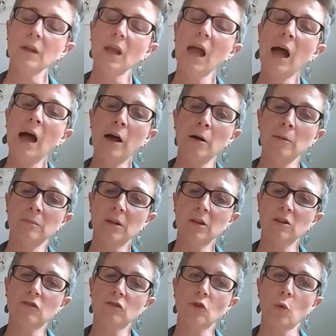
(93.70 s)

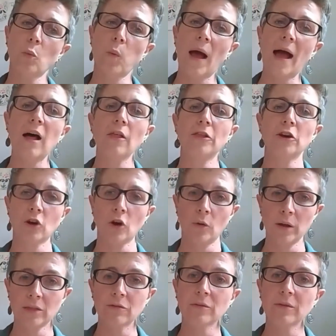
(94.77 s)
while they're
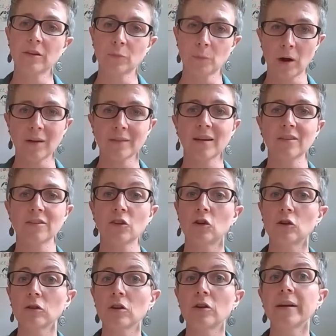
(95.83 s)
going through this process,
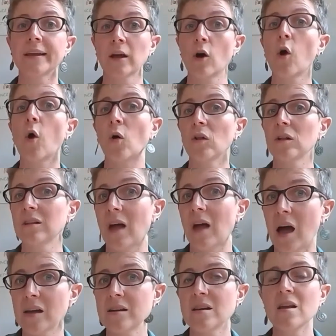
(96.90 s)
they're learning a whole
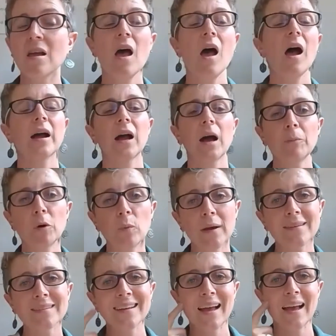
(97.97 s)
lot. Couple
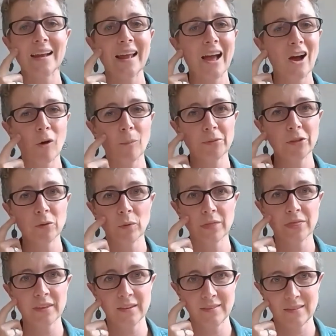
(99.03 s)
ways to kind of help them with
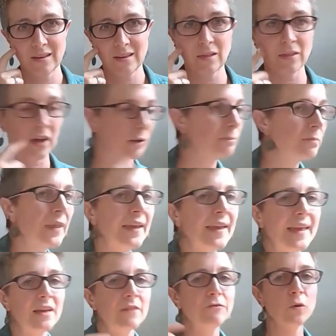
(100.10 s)
this teething.
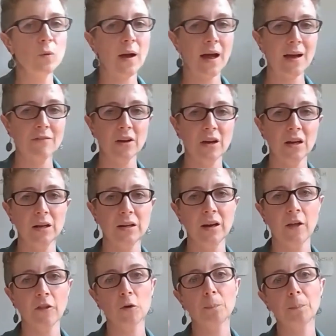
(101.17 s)
If you have
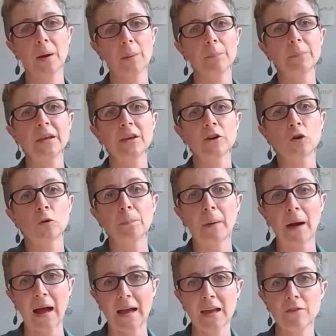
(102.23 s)
another puppy
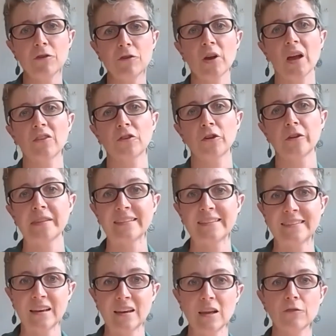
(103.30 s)
nearby, if you guys are in the
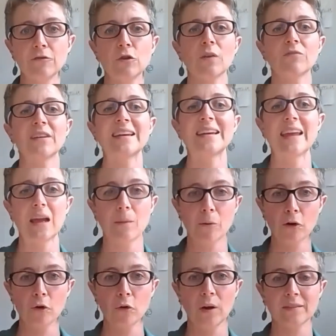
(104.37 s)
city, if you have a
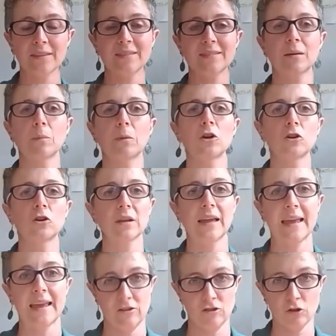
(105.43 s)
neighbor who has a similarly
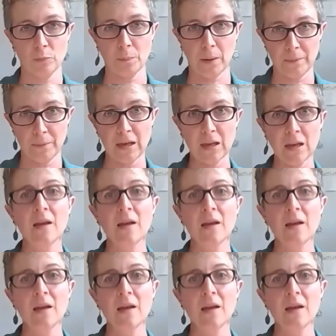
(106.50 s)
aged puppy,